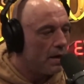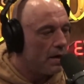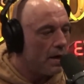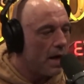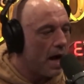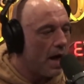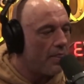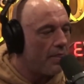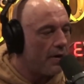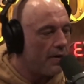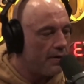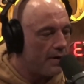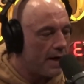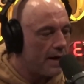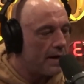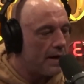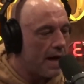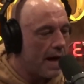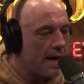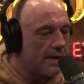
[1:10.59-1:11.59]
not the
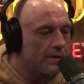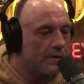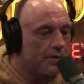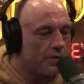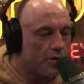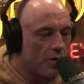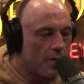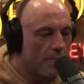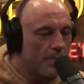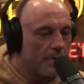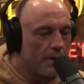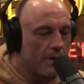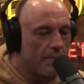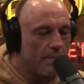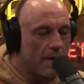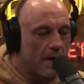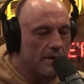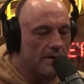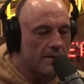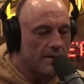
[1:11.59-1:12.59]
data as
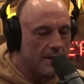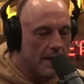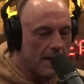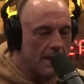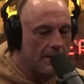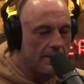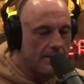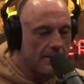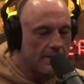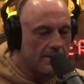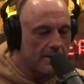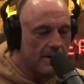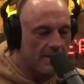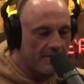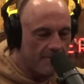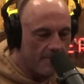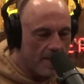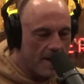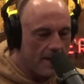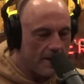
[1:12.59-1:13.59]
interpreted by the scientists that
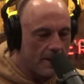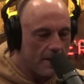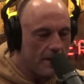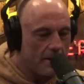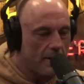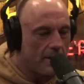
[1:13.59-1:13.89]
have made it.